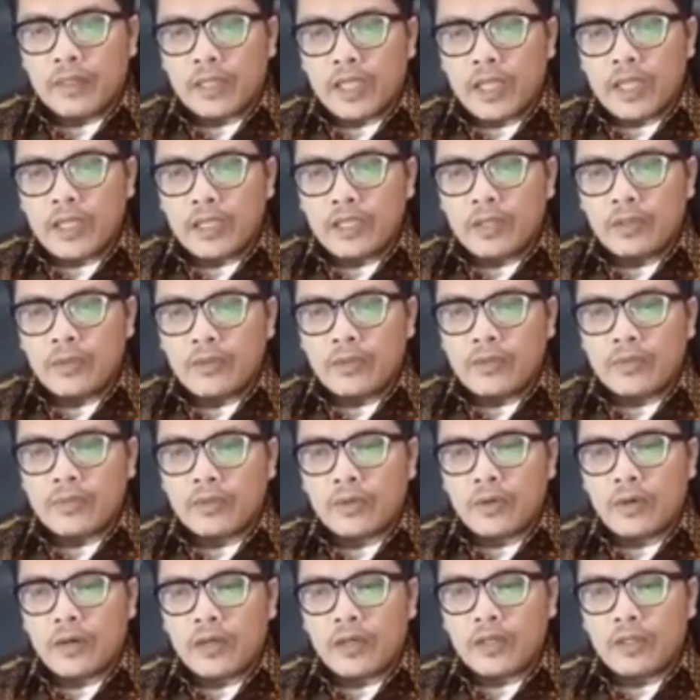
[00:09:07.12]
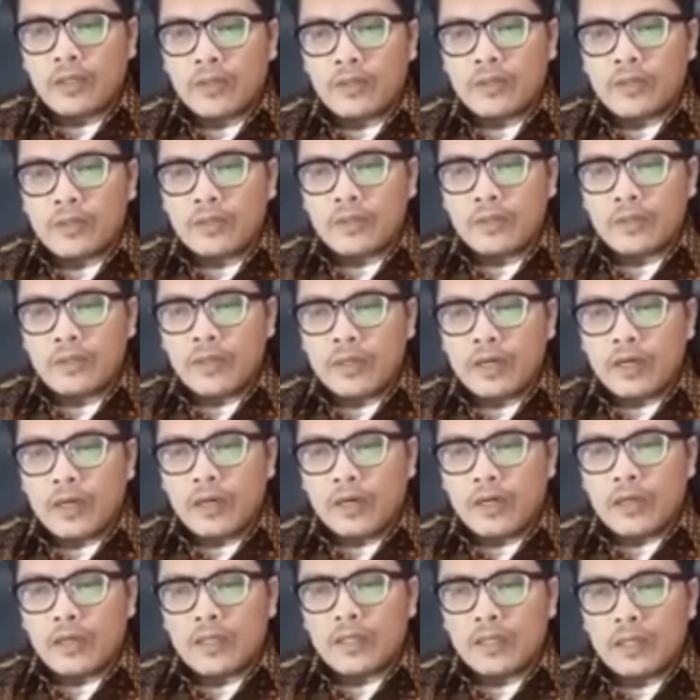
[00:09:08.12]
Thank you for all your
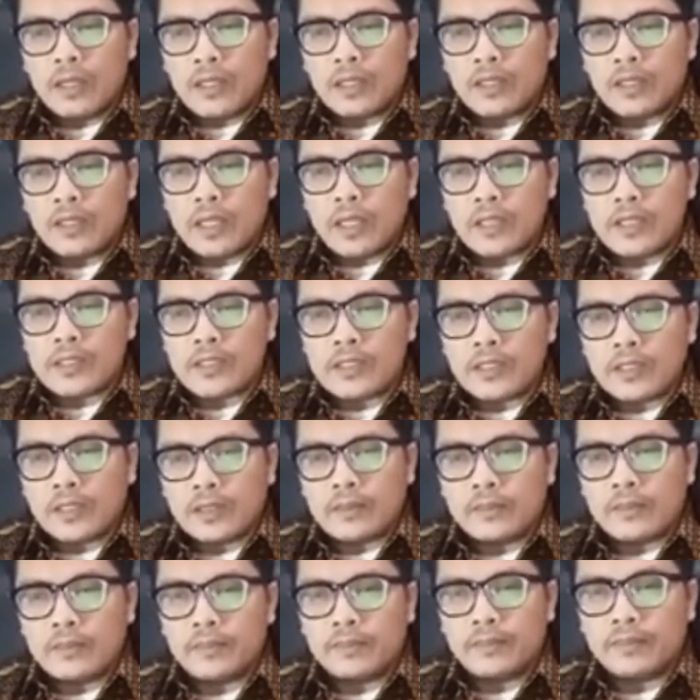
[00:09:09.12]
attention.